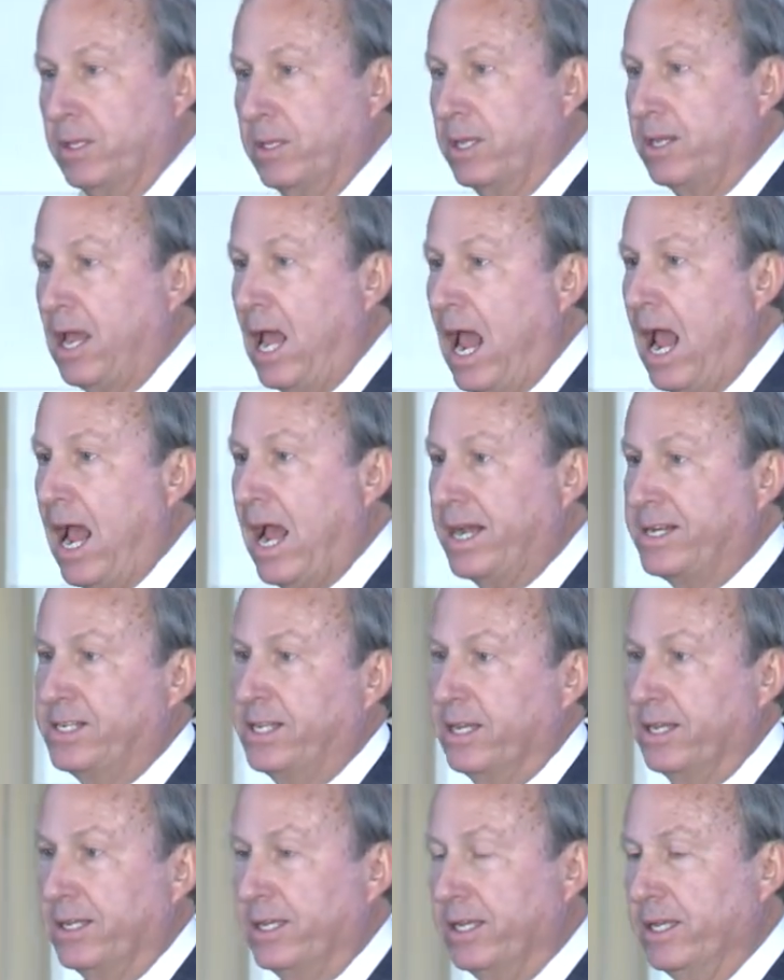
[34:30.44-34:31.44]

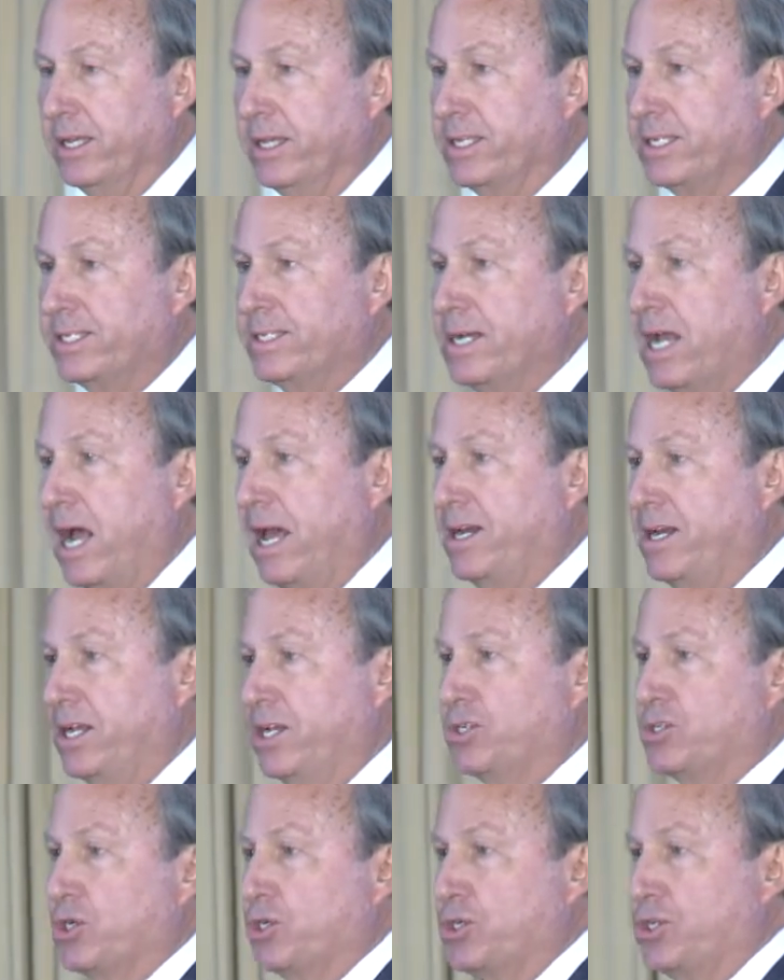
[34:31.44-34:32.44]
ACTA is not
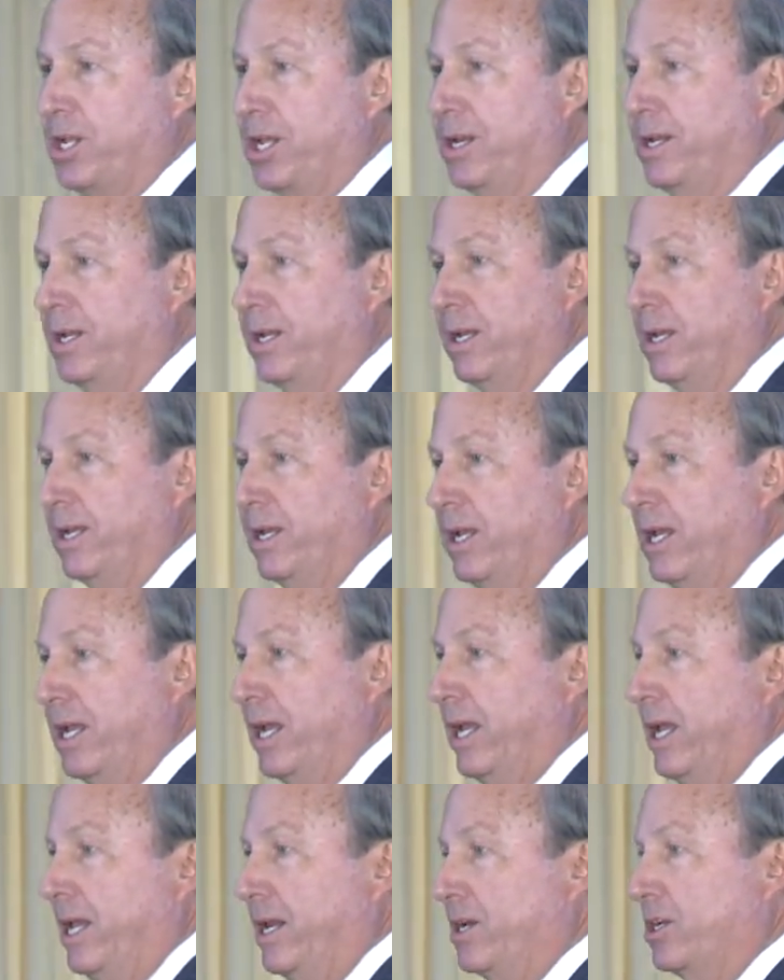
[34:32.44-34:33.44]
interested
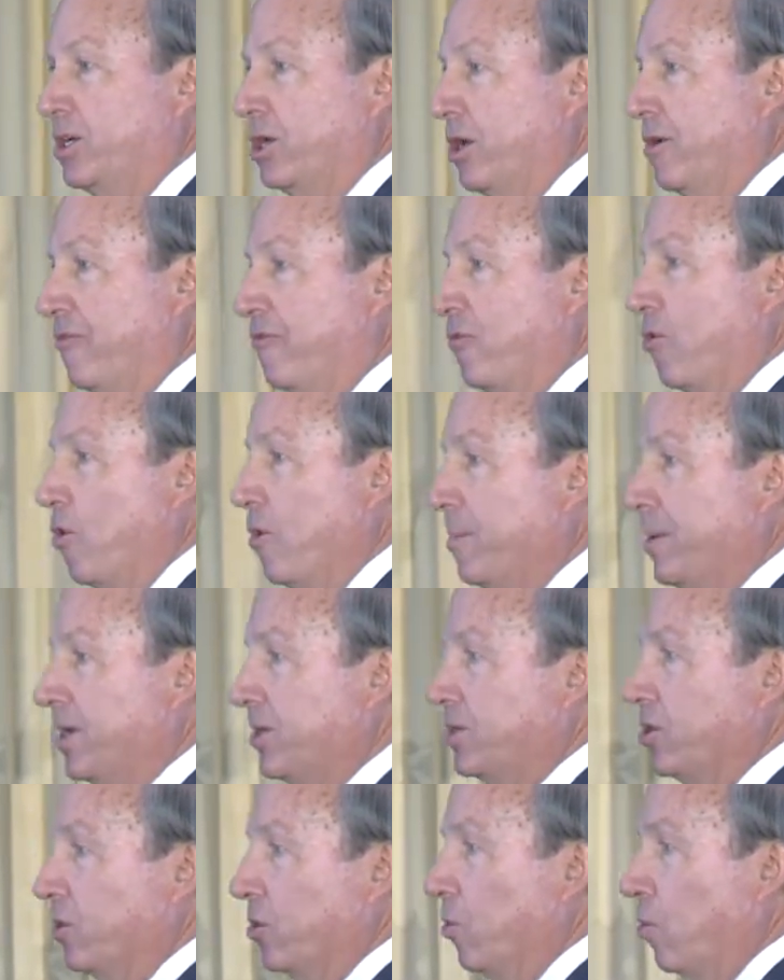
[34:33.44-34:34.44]
in conforming
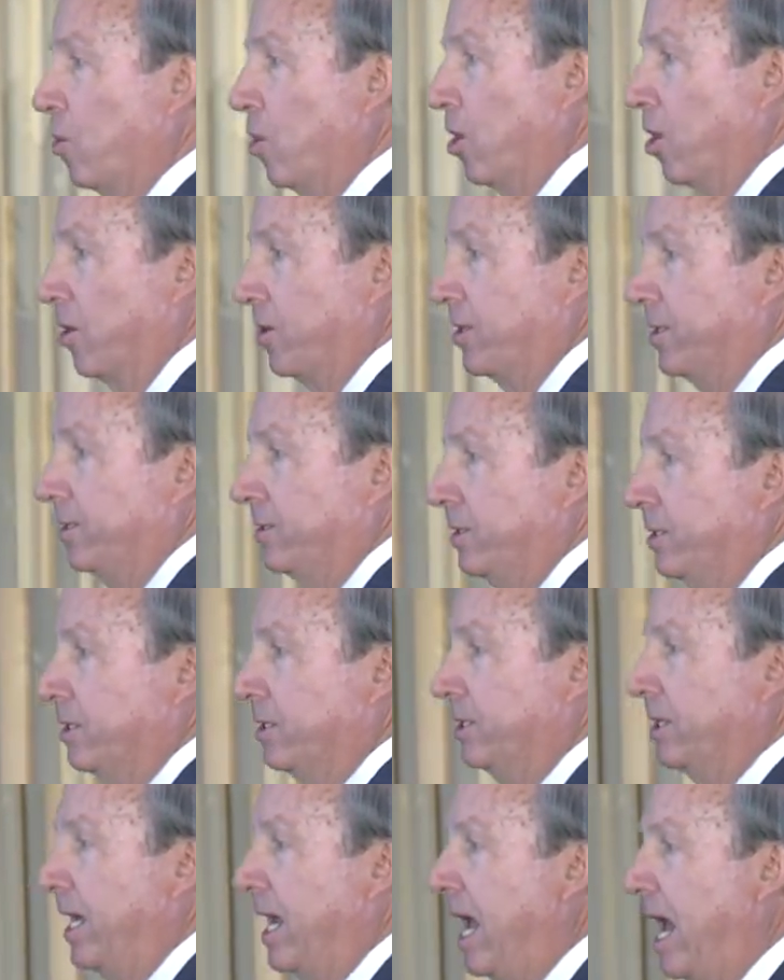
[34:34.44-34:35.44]
to the world.
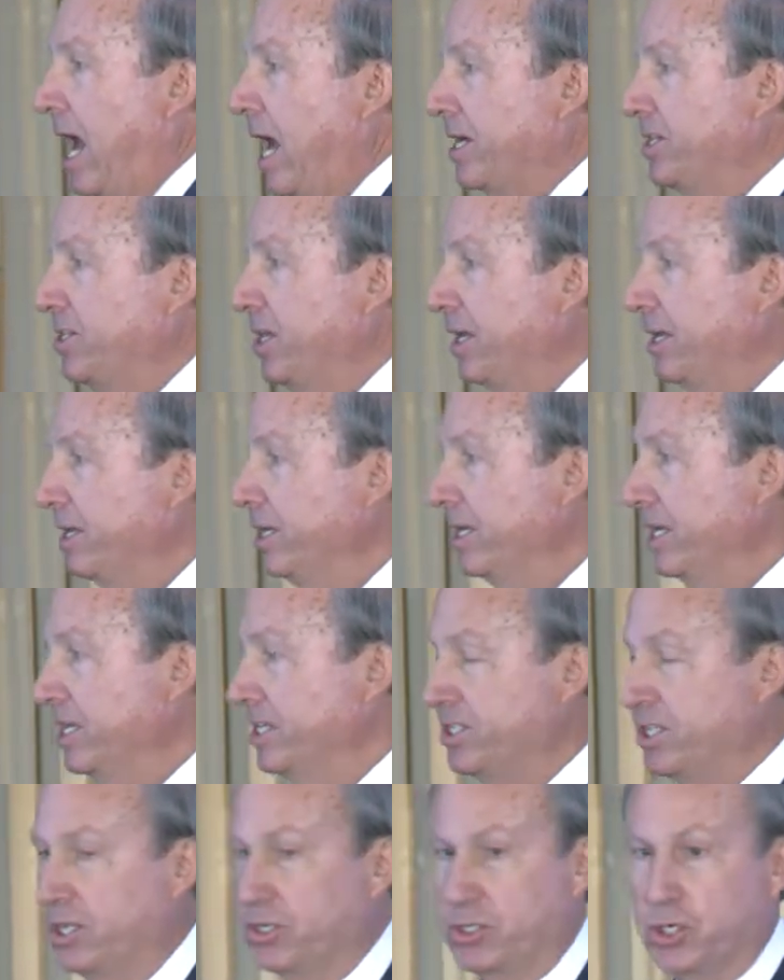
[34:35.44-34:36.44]
ACTA
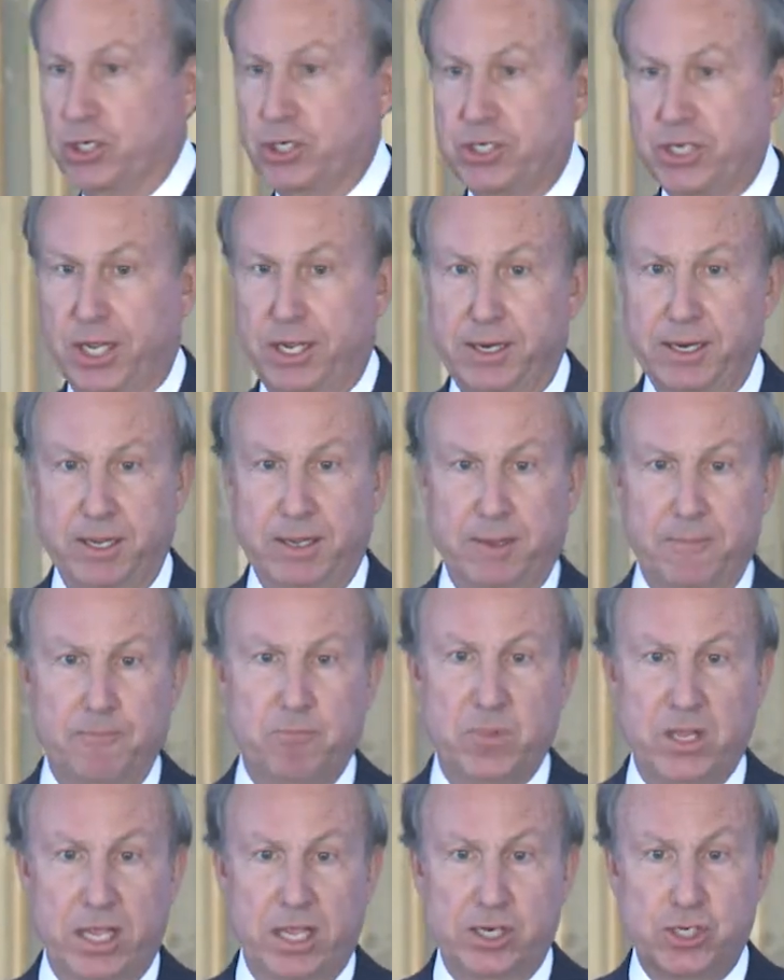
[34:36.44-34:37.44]
is interested
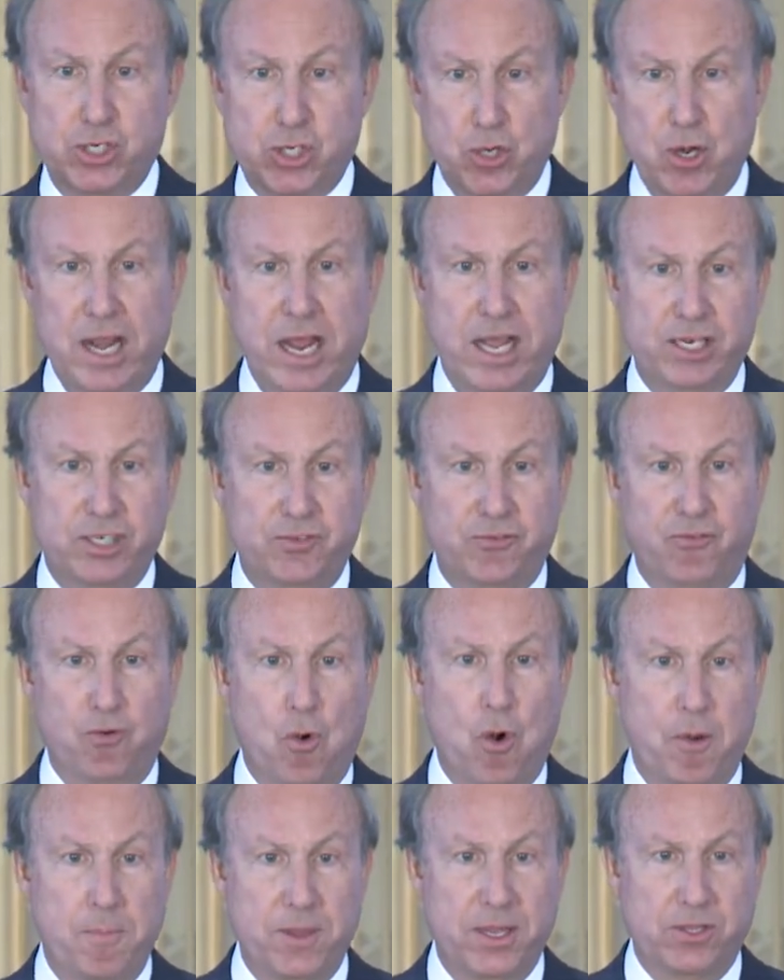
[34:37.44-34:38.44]
in
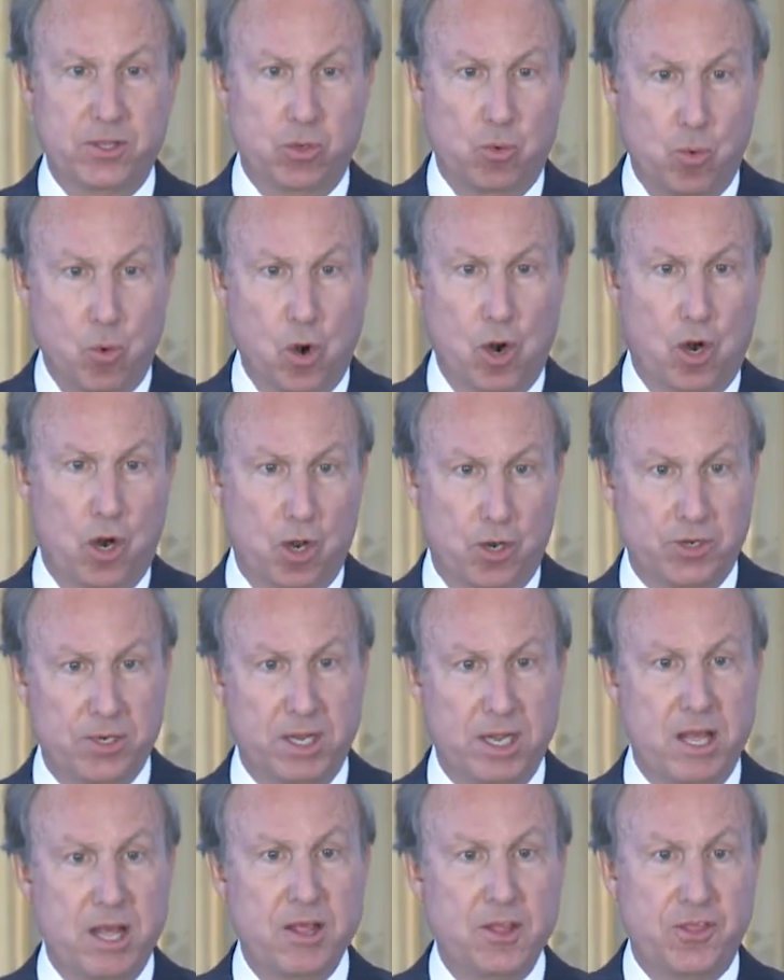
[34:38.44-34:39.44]
transforming the world.
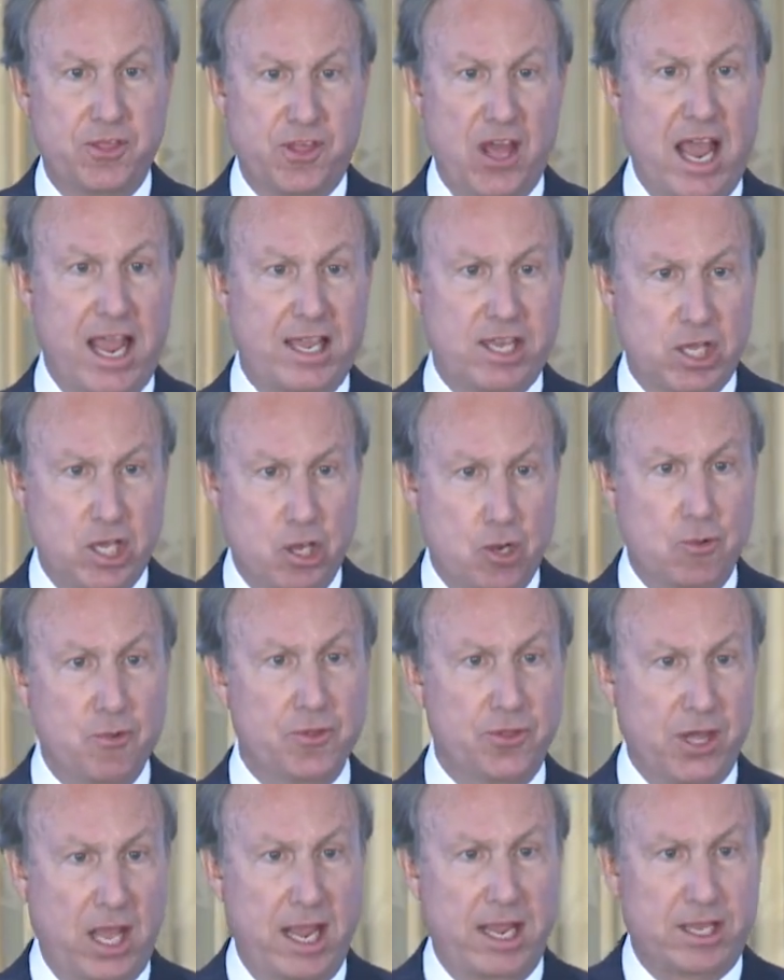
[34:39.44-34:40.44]
Thank you,
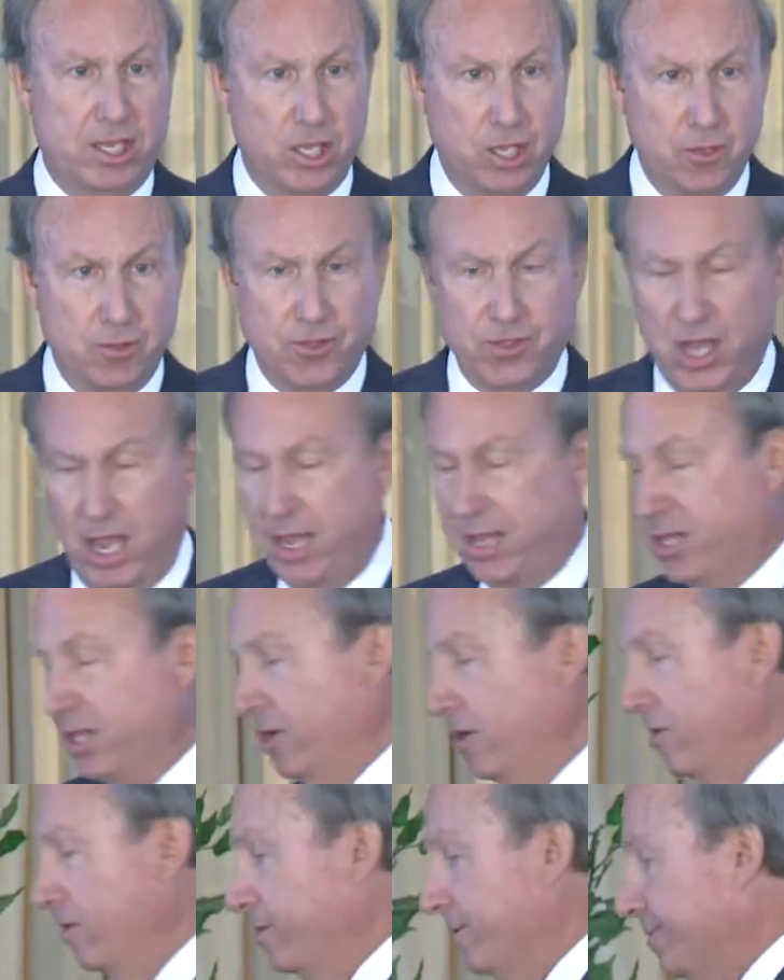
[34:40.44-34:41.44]
thank you, thank you.